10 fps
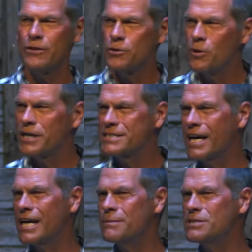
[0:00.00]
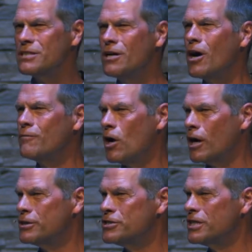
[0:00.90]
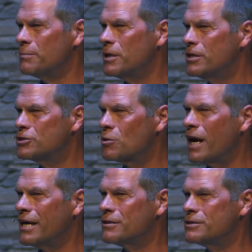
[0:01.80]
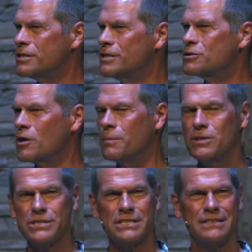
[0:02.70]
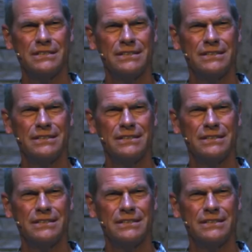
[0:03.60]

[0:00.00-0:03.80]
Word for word: through our times of hardship, trials, troubles.